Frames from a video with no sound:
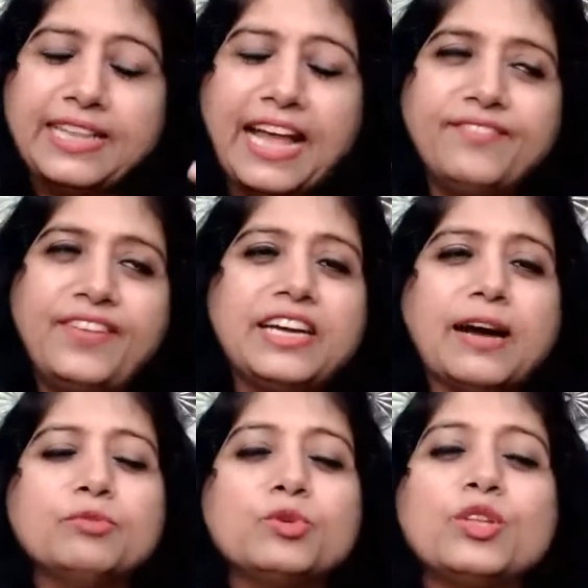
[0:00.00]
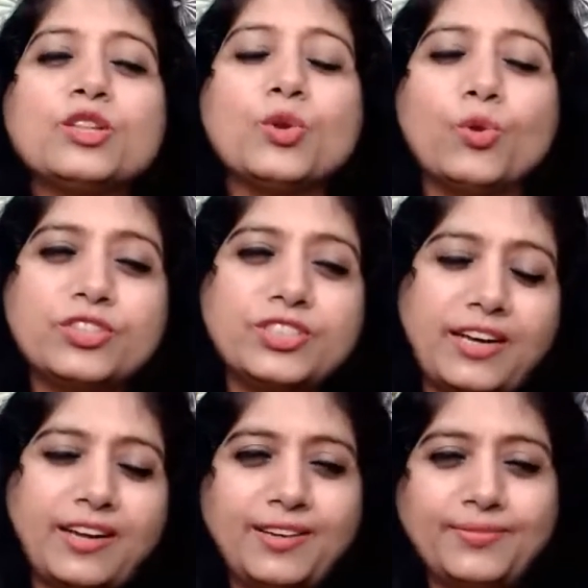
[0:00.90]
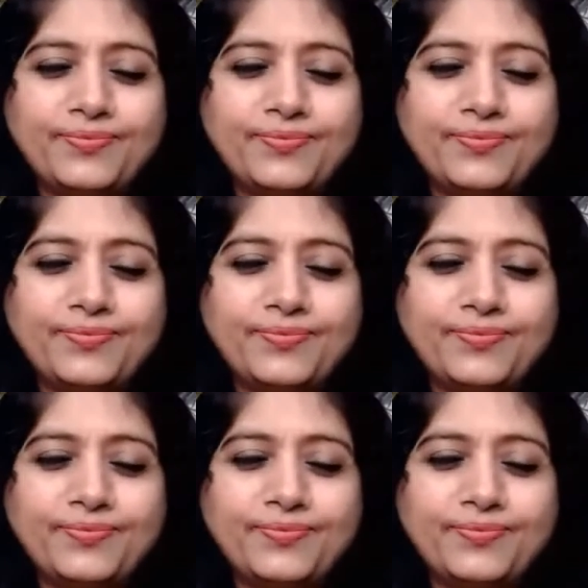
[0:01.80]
Then we come to the throat chakra.